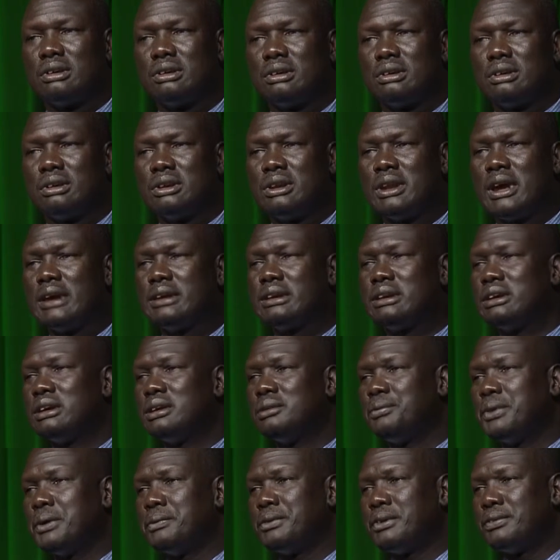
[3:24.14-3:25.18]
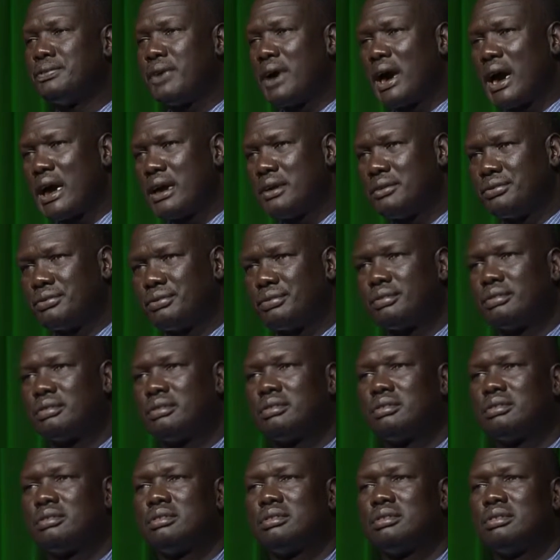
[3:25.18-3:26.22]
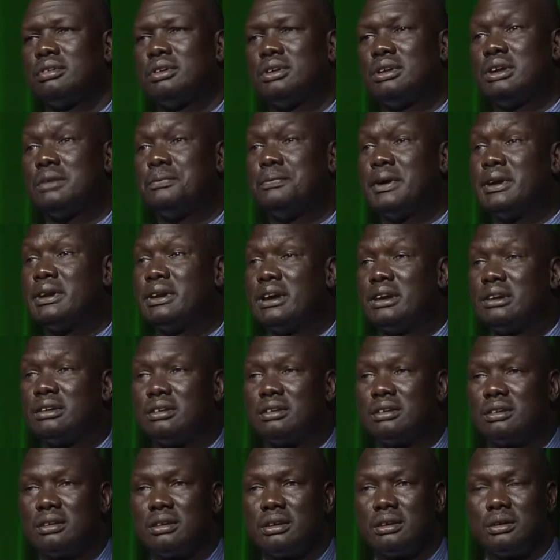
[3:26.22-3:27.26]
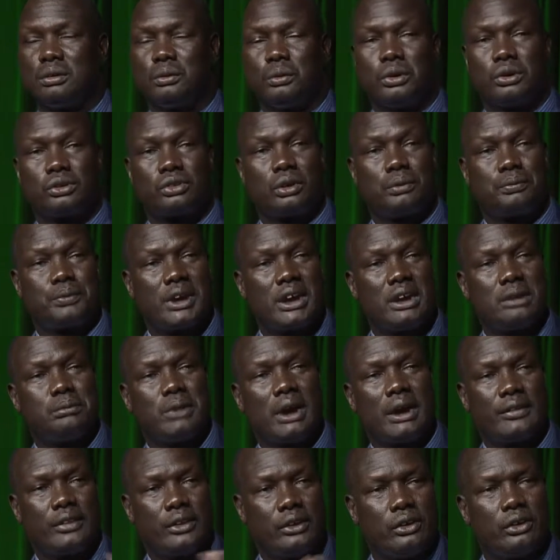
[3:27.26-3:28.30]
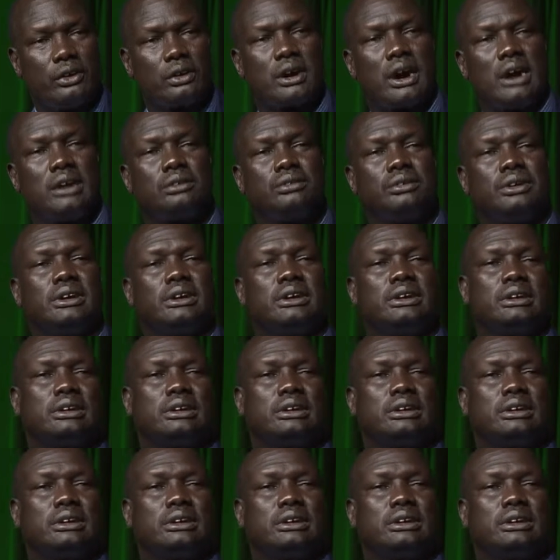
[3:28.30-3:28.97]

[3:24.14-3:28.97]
In 1955, independence was obtained by the whole country.